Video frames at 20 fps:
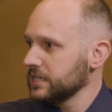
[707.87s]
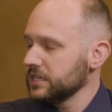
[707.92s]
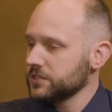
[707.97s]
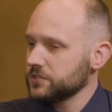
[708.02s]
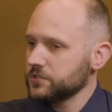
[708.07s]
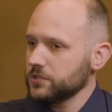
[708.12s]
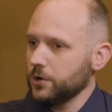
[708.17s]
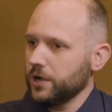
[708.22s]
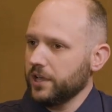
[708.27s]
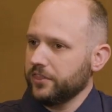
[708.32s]

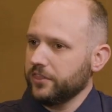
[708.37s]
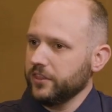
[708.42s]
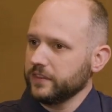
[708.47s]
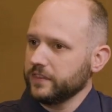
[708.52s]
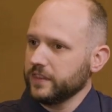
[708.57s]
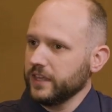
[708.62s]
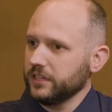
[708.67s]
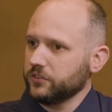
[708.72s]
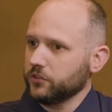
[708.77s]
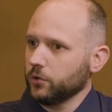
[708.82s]
So I
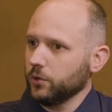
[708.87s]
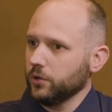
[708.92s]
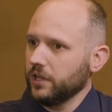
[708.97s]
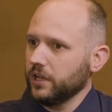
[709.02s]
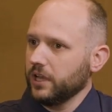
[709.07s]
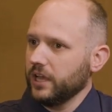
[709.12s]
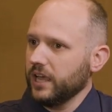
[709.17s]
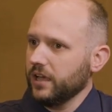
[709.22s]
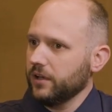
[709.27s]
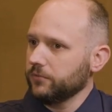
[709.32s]
think that's going
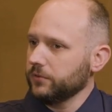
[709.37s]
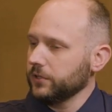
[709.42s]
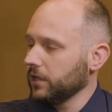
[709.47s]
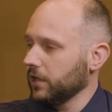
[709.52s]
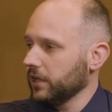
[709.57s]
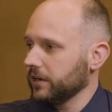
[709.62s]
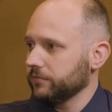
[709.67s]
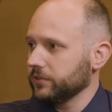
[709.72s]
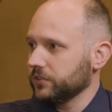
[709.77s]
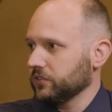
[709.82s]
to have a
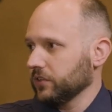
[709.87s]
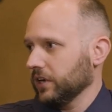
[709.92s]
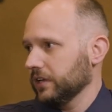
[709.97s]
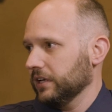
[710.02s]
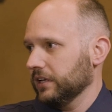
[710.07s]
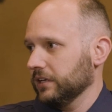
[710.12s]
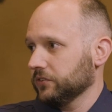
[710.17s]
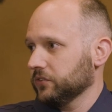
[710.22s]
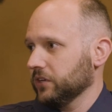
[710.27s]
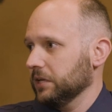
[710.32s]
lot of
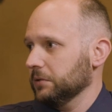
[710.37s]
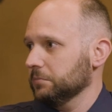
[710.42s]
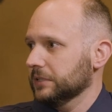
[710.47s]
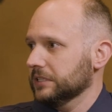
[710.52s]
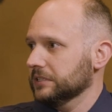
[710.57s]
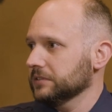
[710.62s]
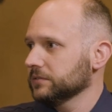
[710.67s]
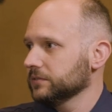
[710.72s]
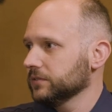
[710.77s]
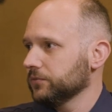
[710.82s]

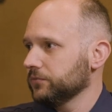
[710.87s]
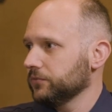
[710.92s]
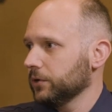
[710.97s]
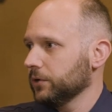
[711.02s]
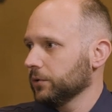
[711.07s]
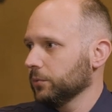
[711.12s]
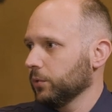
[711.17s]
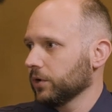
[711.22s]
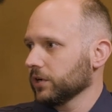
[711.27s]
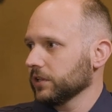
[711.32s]
excitement
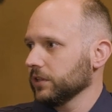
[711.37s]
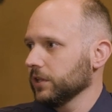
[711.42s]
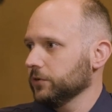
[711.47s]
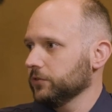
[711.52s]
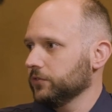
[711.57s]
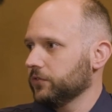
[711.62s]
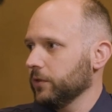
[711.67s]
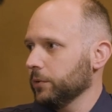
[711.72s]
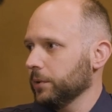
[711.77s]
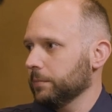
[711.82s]
for
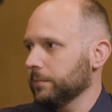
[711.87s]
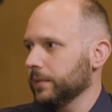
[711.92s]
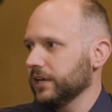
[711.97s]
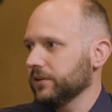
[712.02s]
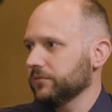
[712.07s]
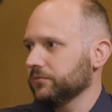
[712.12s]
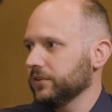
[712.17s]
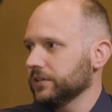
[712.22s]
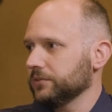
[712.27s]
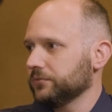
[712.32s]
workloads that would
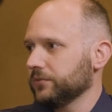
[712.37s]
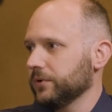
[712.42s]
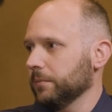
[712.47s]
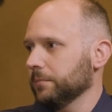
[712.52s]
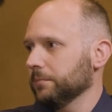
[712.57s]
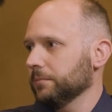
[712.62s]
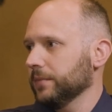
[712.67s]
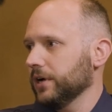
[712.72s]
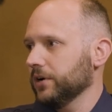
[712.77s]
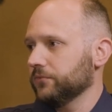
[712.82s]
benefit
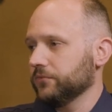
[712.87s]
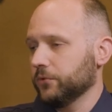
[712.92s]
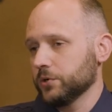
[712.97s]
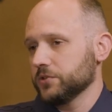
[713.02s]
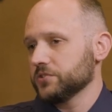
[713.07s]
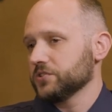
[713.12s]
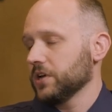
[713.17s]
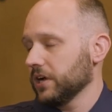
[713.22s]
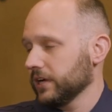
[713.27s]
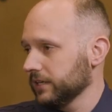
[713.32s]
from a four
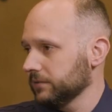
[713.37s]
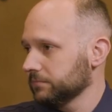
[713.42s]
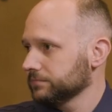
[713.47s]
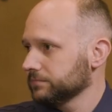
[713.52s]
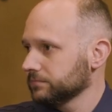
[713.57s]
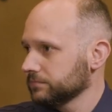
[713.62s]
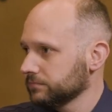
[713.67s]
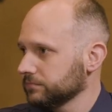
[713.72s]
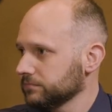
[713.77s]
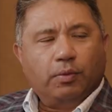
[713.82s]
socket.
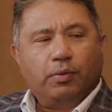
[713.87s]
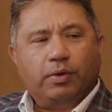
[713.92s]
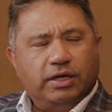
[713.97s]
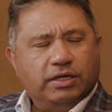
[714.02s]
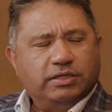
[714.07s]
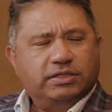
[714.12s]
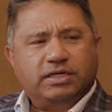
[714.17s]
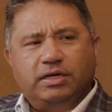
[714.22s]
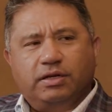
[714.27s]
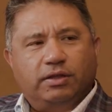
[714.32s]
And what do you
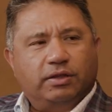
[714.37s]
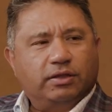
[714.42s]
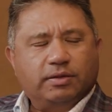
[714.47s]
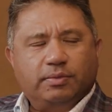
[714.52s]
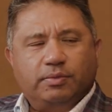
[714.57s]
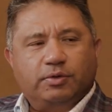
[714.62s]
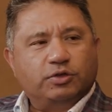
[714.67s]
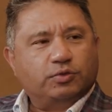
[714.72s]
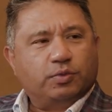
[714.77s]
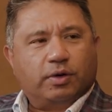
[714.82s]
see some
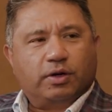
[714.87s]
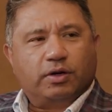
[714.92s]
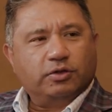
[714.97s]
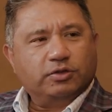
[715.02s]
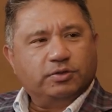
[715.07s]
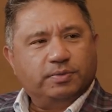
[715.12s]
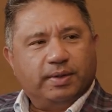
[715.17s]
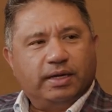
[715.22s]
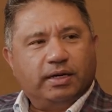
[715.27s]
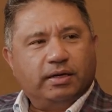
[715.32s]
of those
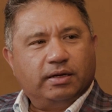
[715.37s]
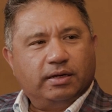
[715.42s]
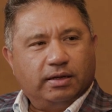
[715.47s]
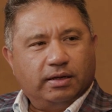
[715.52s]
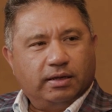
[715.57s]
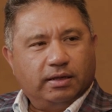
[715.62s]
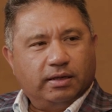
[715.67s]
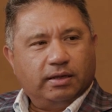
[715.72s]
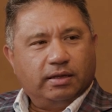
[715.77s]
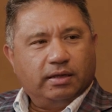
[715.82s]
workloads being?
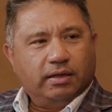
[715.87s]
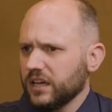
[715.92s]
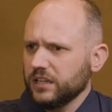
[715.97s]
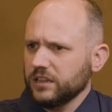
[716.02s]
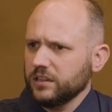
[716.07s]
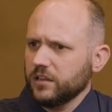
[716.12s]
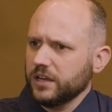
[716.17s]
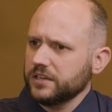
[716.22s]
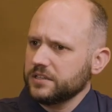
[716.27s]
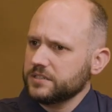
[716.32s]
a
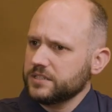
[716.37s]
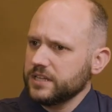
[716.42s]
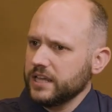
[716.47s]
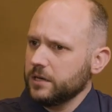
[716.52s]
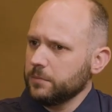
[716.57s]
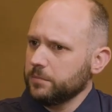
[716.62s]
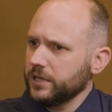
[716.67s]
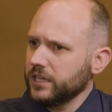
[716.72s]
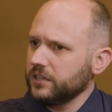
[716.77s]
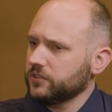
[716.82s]
lot of
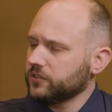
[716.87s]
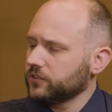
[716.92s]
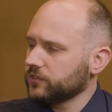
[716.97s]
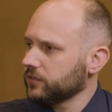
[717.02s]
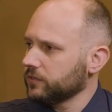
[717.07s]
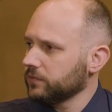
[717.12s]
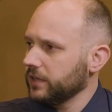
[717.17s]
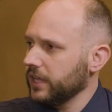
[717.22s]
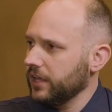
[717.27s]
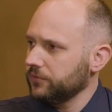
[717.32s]

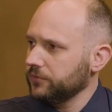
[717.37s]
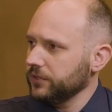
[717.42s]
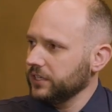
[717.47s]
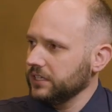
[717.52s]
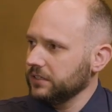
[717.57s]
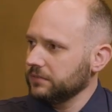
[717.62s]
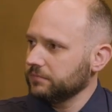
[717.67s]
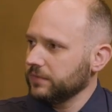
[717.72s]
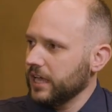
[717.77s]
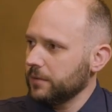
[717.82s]
database
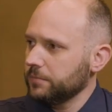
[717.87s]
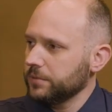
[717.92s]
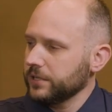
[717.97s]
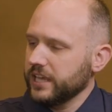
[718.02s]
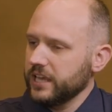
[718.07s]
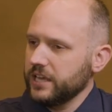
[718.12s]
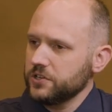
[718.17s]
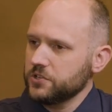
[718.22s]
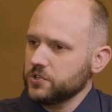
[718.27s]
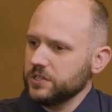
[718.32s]
heavy
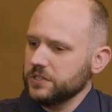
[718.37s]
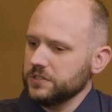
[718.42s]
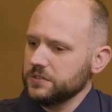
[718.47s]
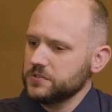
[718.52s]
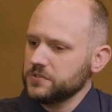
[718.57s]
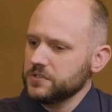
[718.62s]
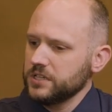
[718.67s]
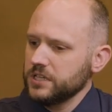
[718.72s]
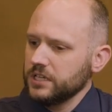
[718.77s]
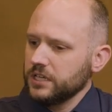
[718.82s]

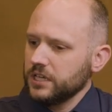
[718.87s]
applications.